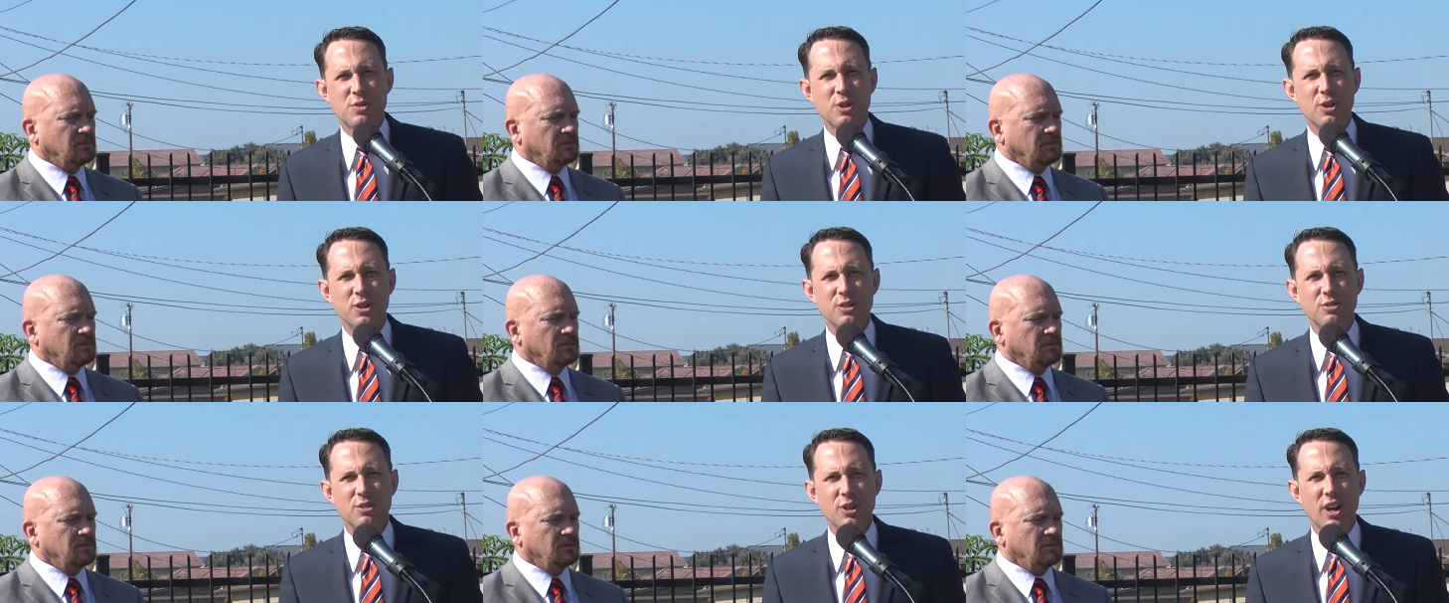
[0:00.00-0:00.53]

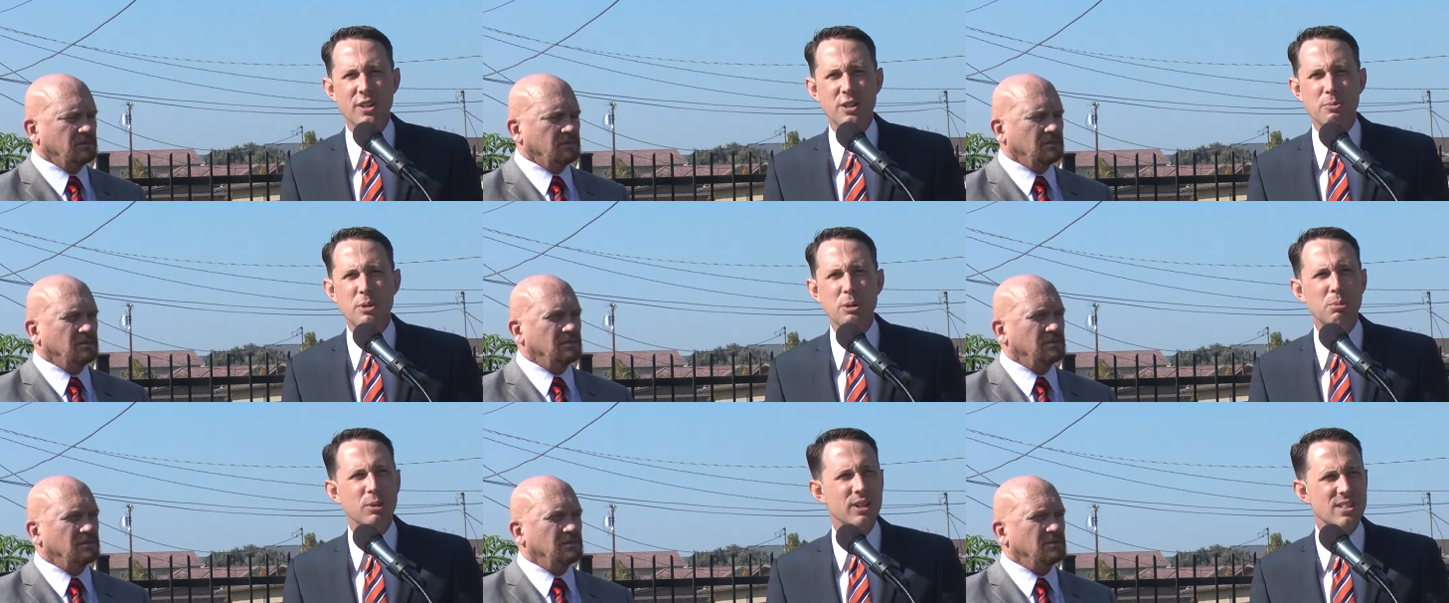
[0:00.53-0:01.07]
Speaker 1: for, for other
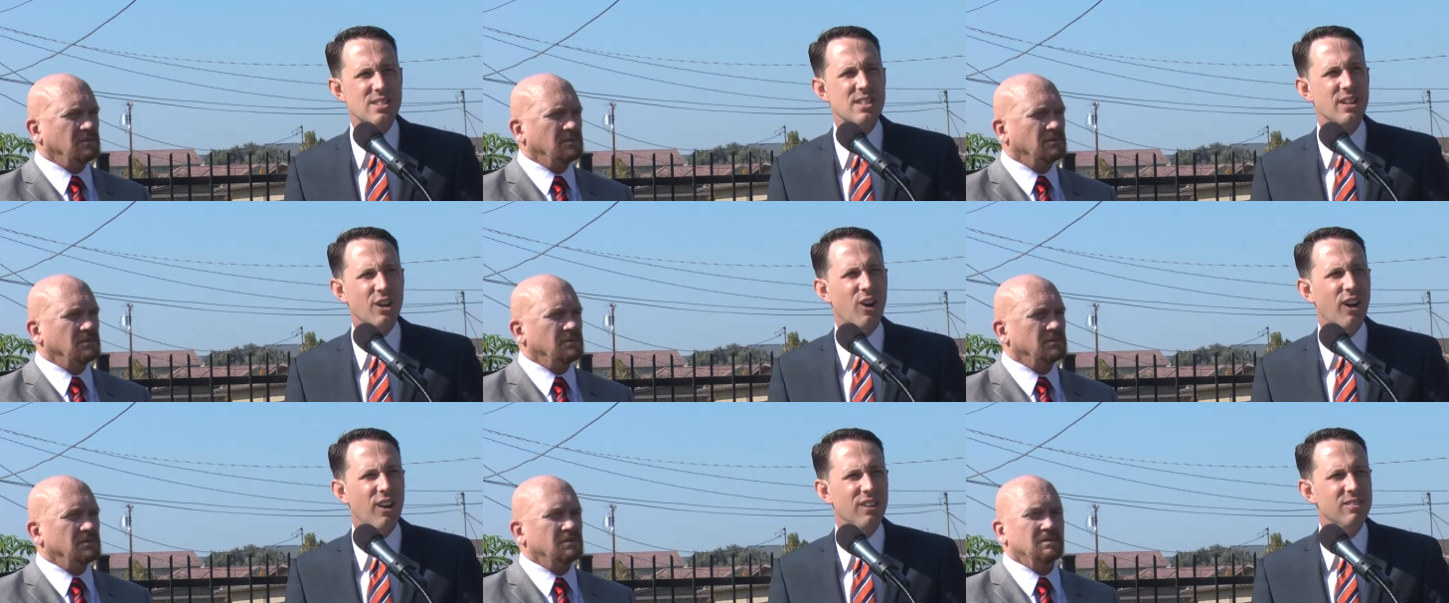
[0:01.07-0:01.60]
people at
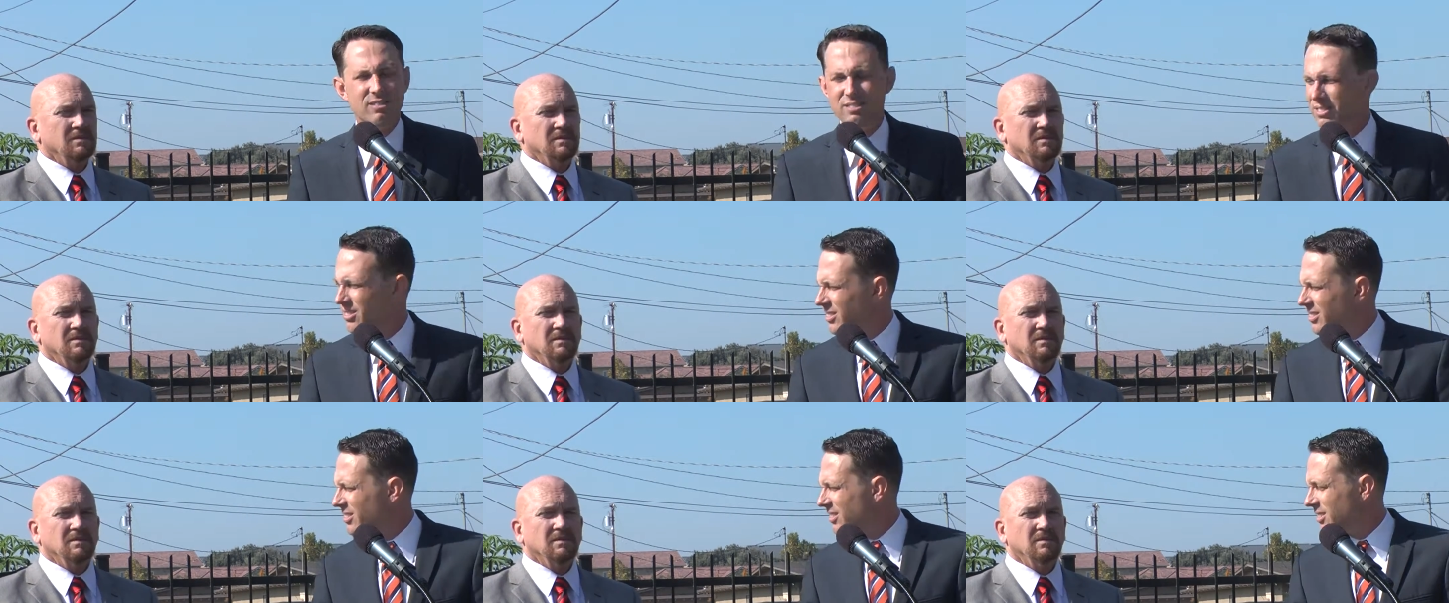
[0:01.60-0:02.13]
City Hall. So
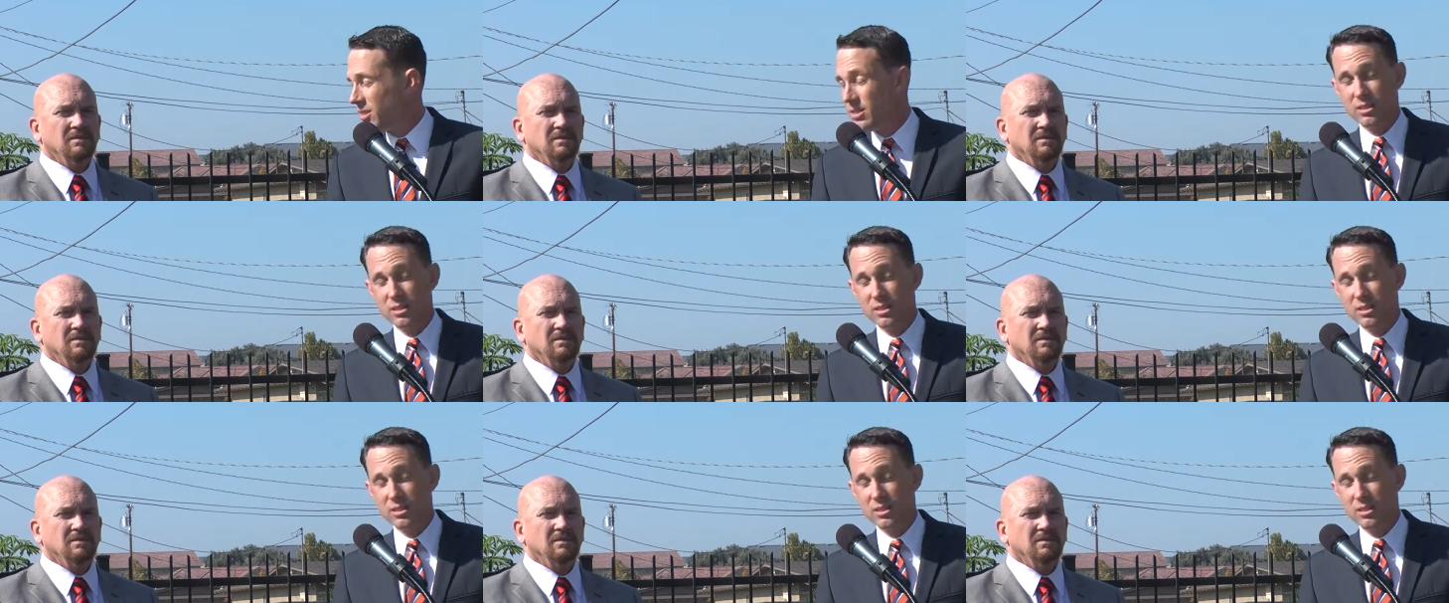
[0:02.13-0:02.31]
City